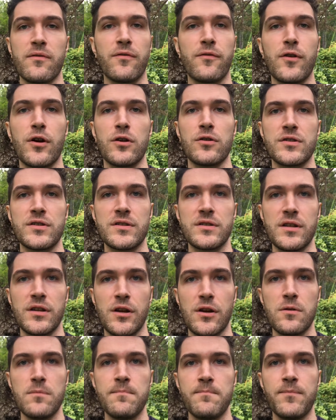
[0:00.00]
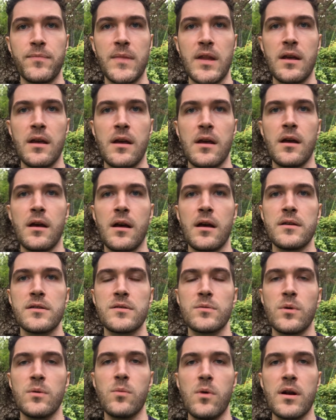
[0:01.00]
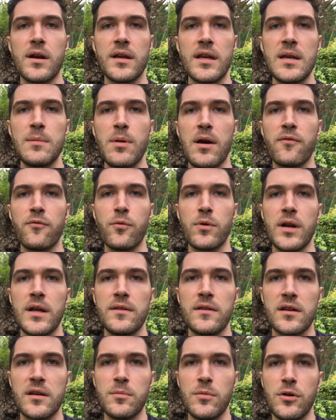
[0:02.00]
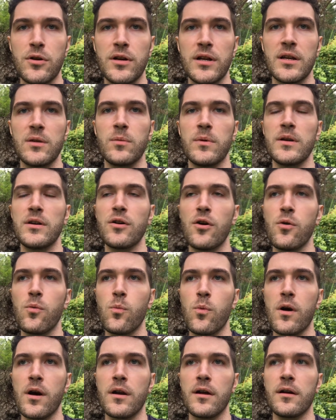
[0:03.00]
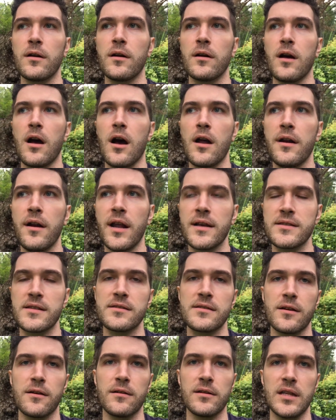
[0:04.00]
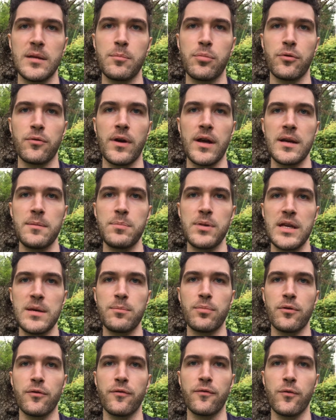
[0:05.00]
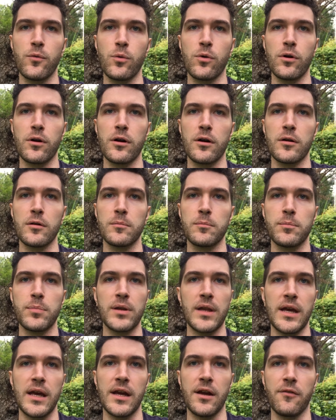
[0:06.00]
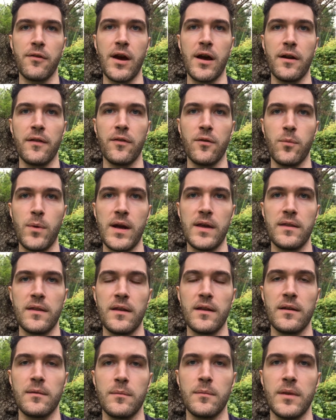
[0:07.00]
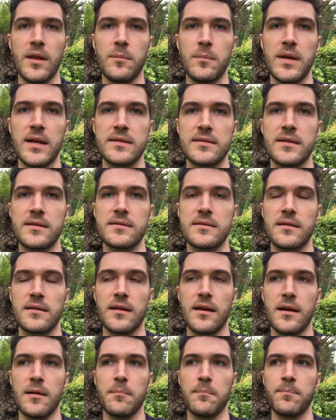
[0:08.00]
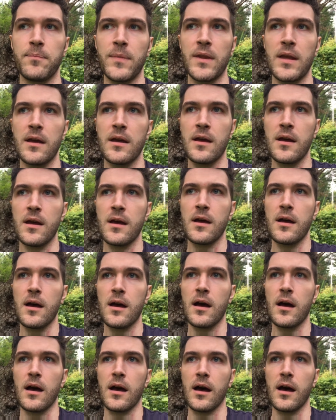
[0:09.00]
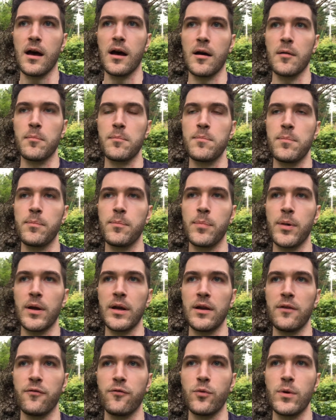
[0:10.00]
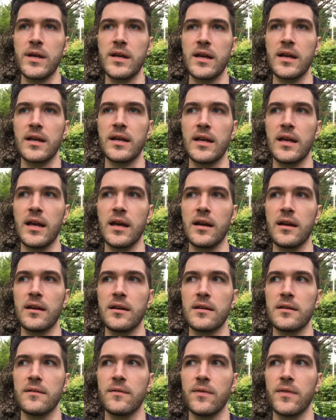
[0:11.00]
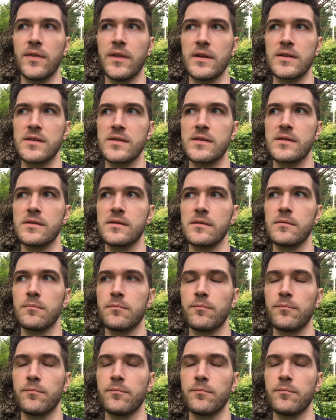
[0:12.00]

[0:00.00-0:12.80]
a first, you know? So we want to keep everyone in the community. We don't want to unnecessarily berate people for playing around in the way that makes sense to them. But if we can get this